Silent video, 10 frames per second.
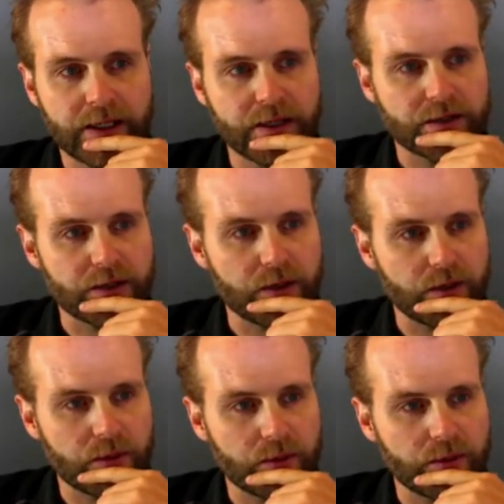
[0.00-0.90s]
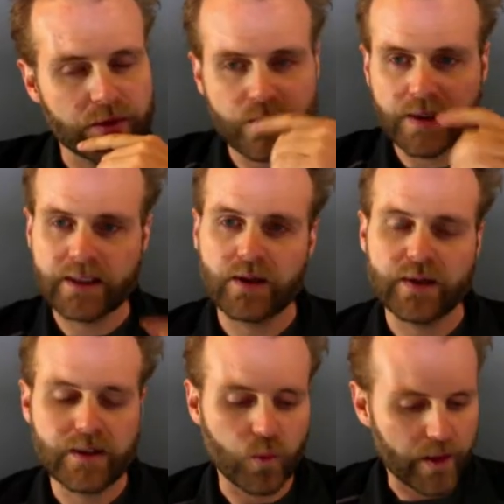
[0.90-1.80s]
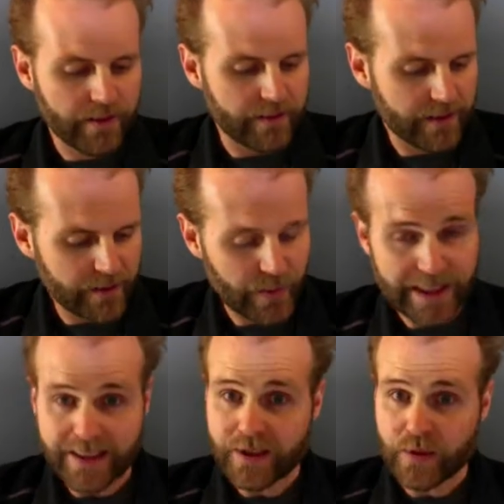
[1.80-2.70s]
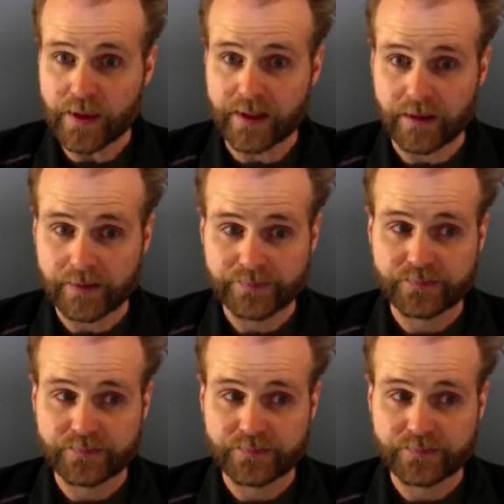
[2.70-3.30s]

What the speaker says: So there's really only one thing that we can do here,